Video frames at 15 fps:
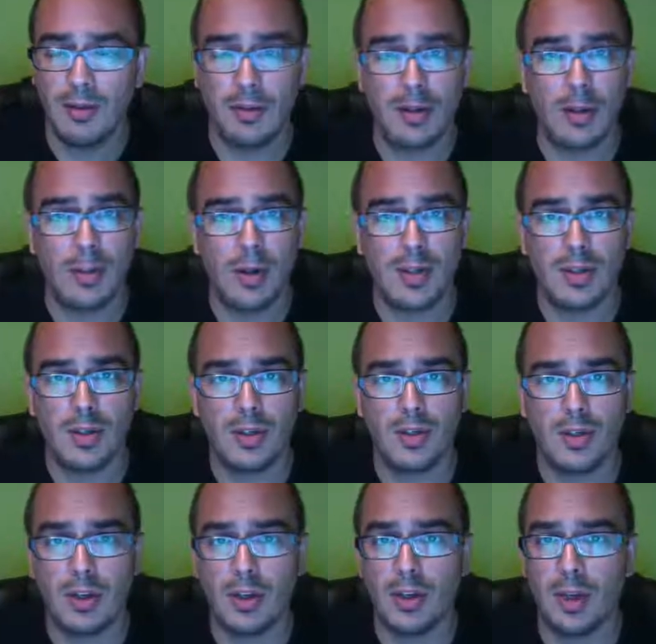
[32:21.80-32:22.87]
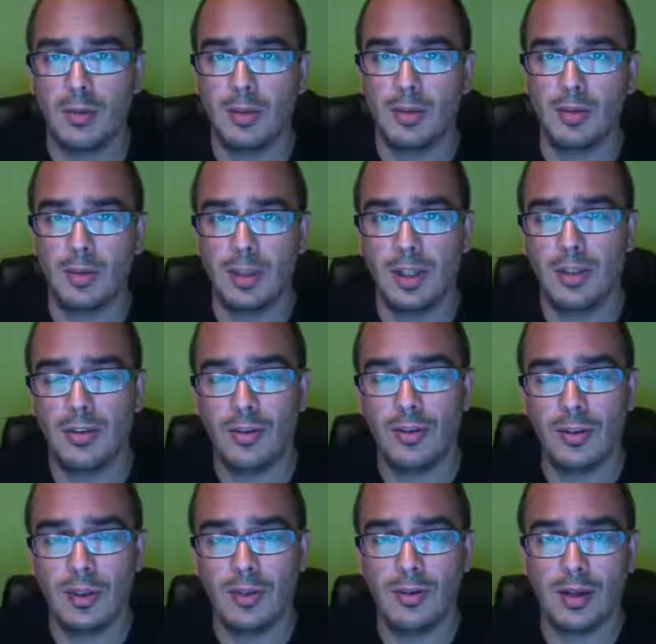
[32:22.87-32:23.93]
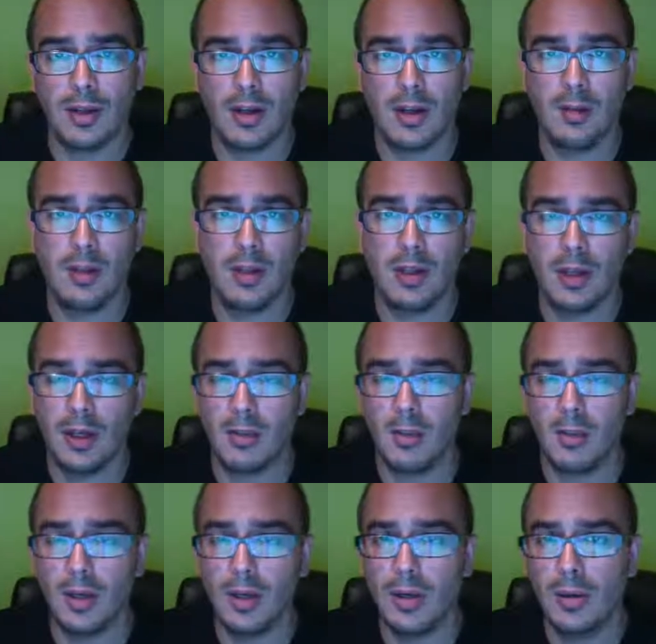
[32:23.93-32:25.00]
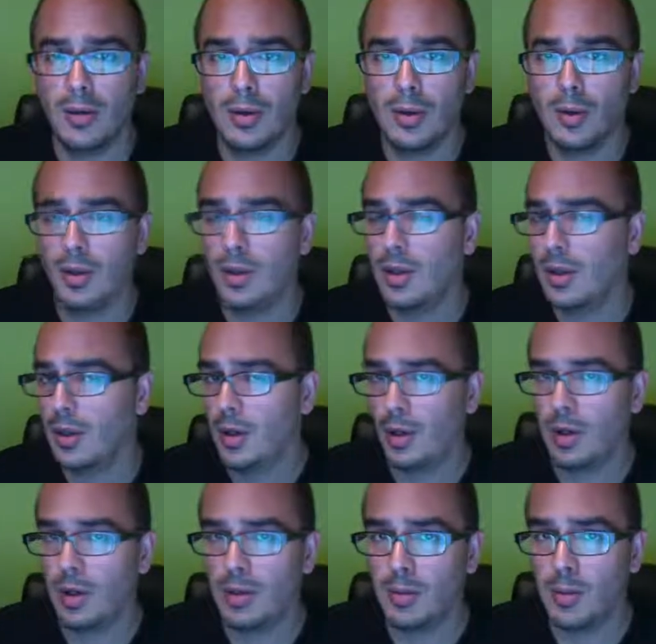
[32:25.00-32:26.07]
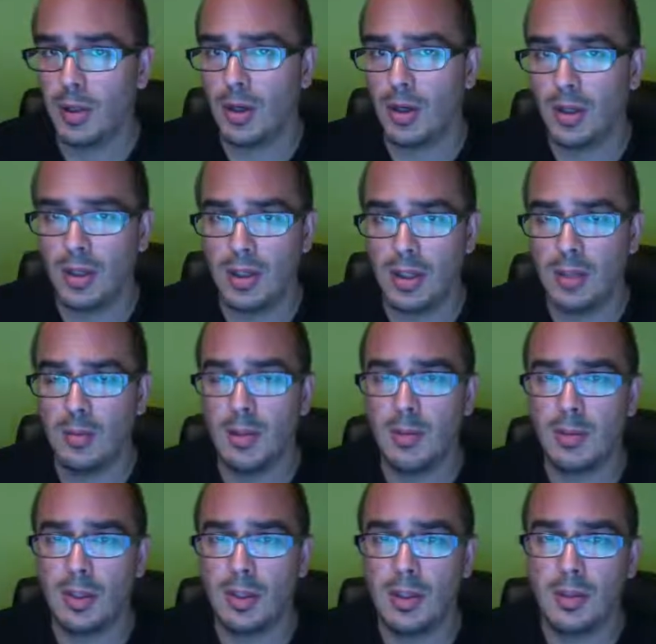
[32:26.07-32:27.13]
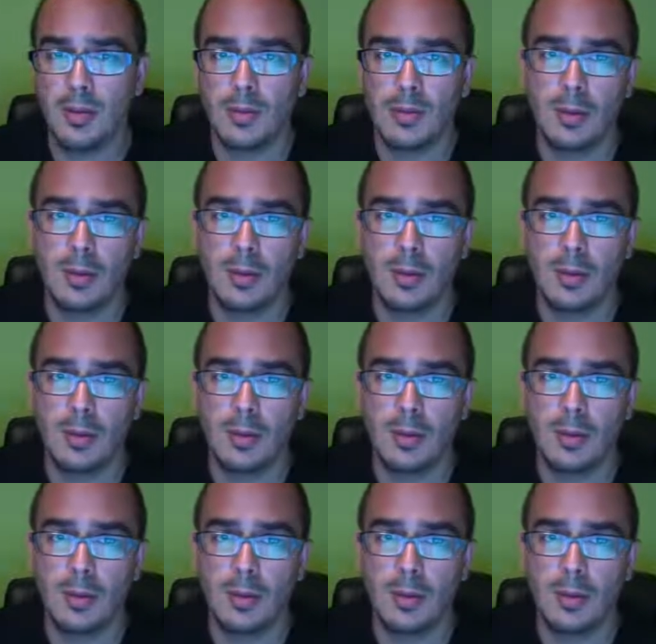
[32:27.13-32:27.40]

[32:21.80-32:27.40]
have any questions, any comments, please leave a comment down below on the blog. Email me.